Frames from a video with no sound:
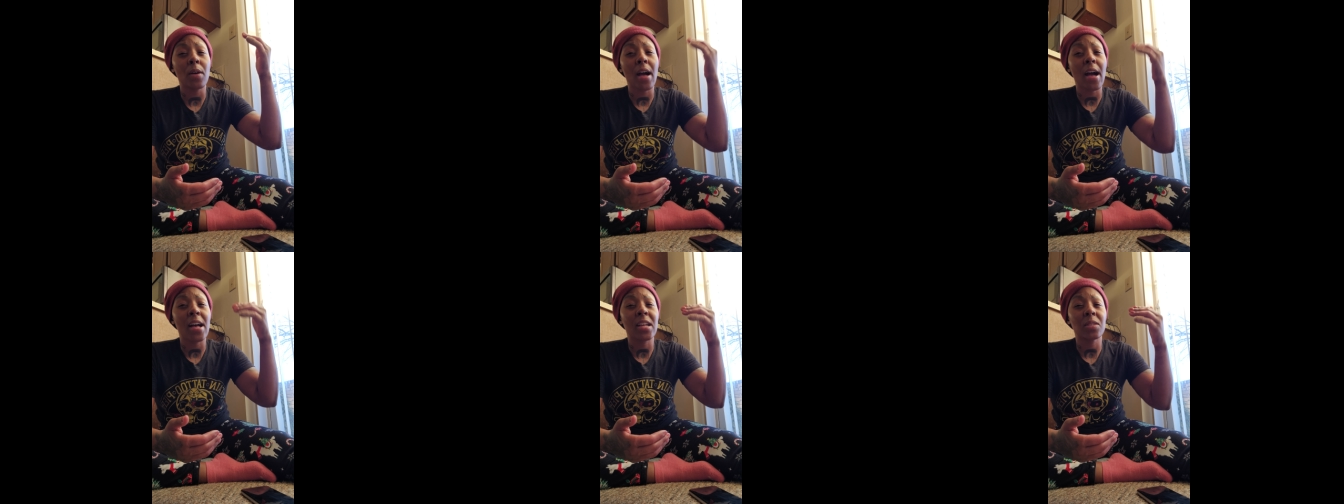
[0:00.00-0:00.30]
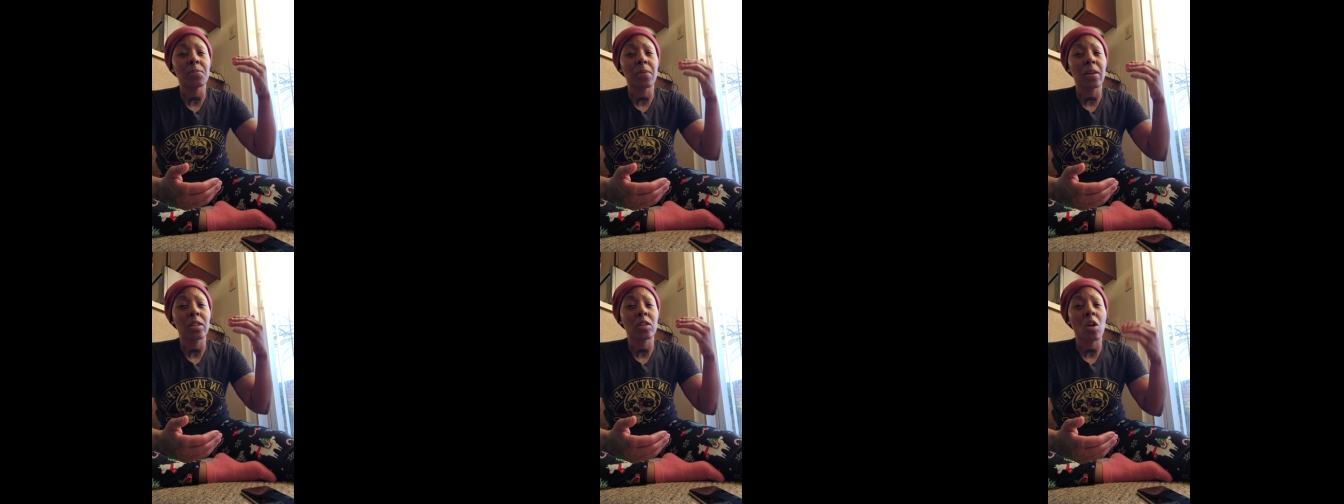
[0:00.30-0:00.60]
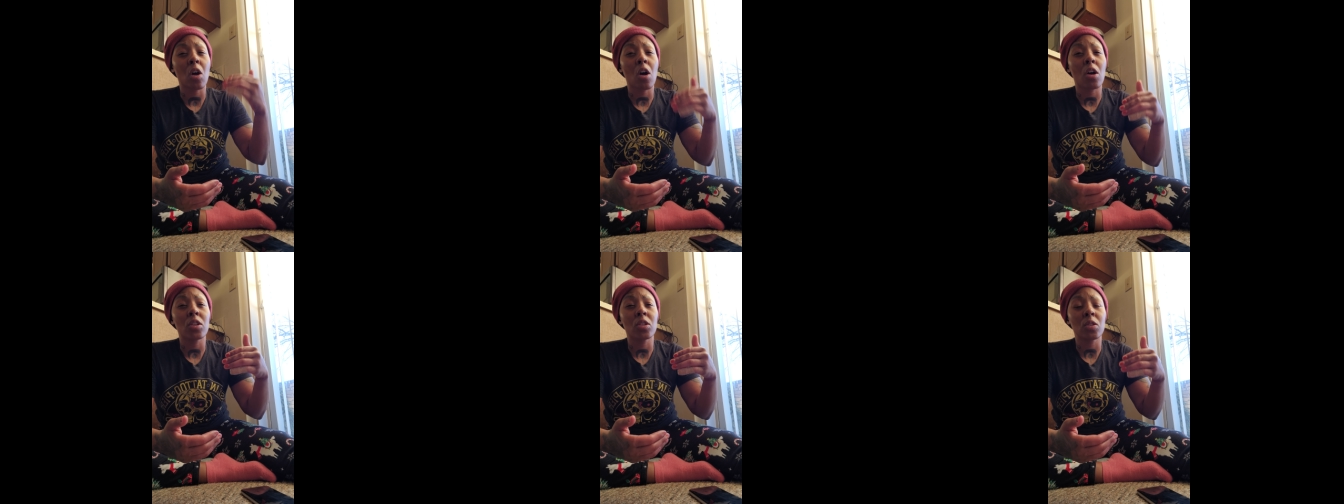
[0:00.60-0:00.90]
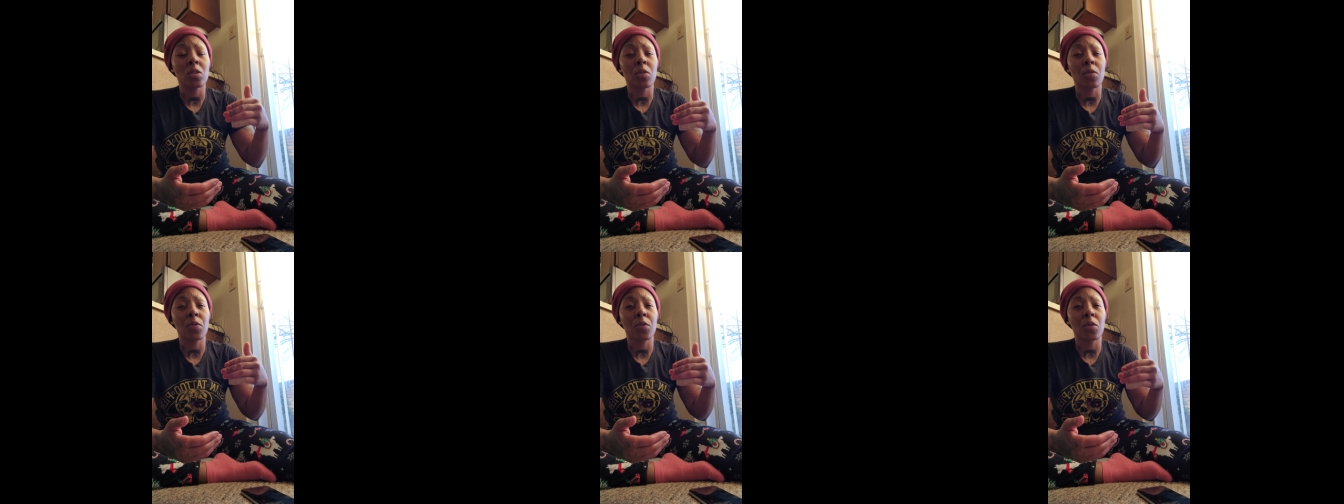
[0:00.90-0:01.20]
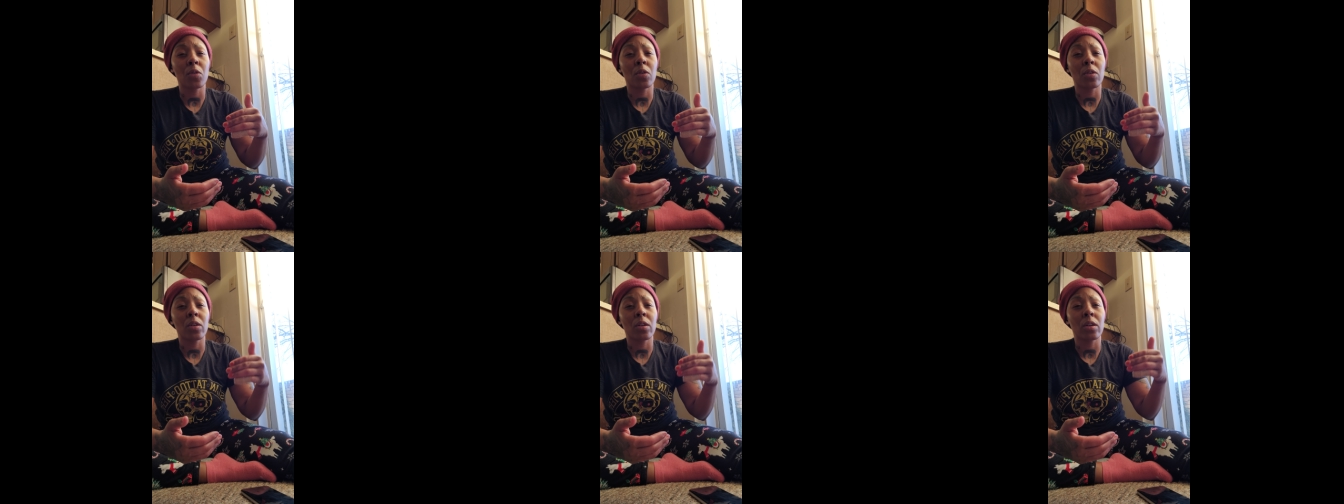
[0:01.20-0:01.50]
aspect also
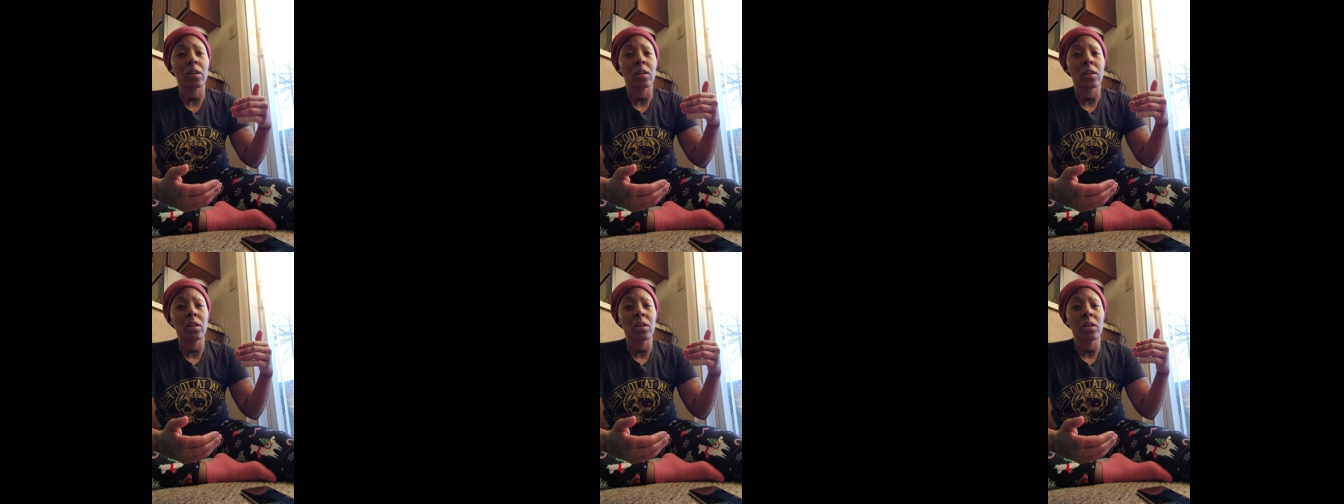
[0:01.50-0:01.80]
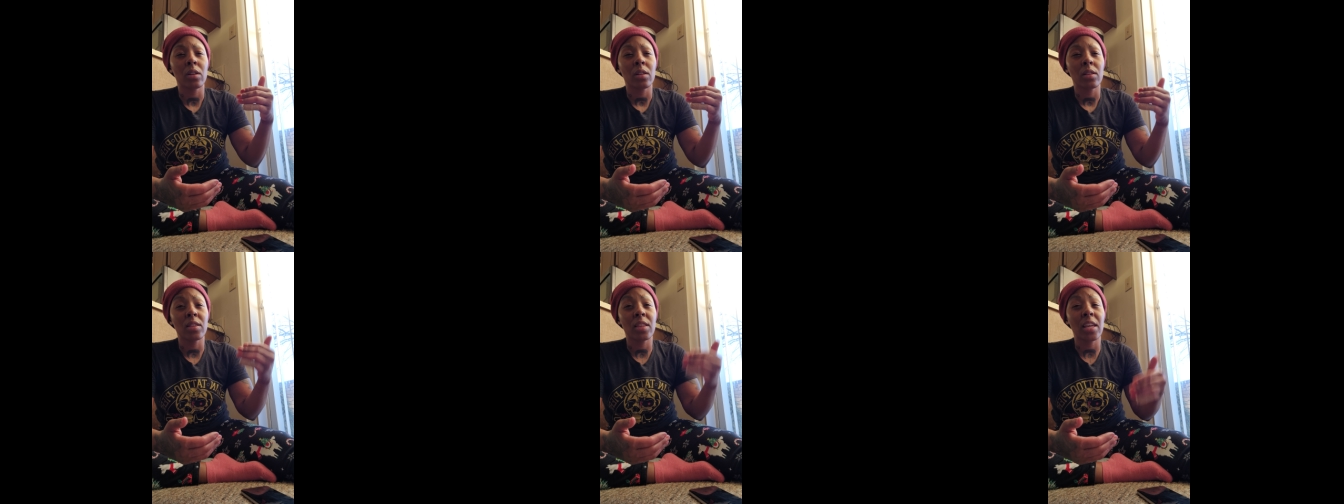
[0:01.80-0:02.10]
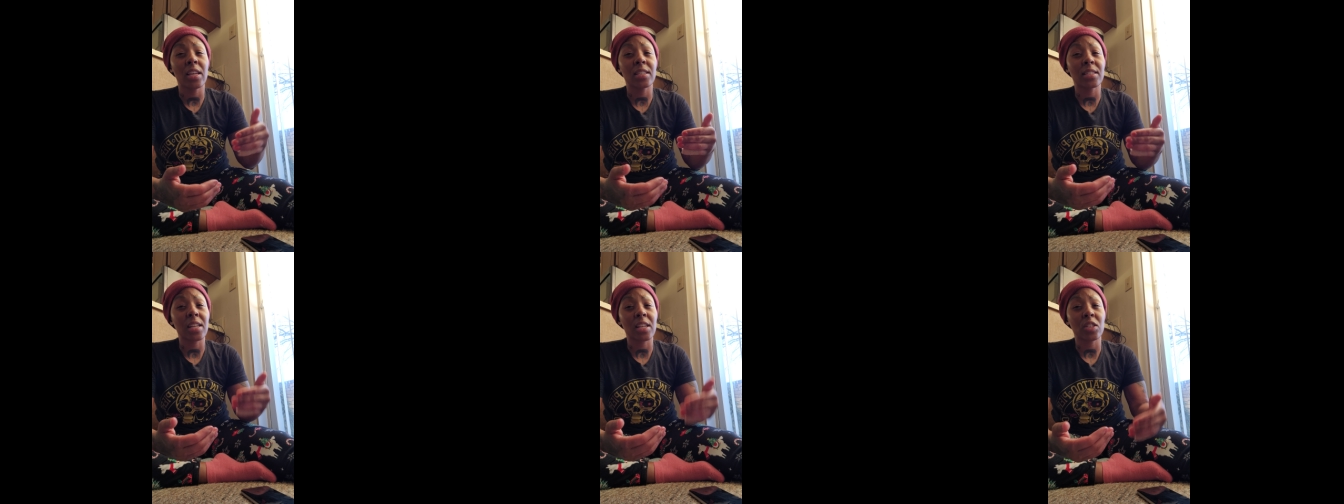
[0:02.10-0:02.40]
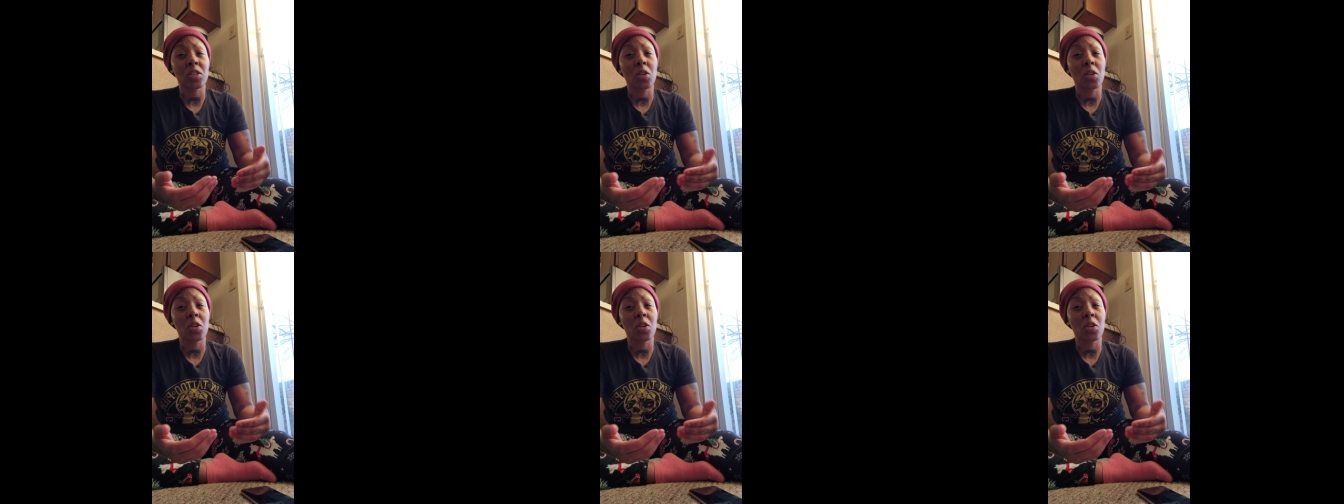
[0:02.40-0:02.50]
for things that's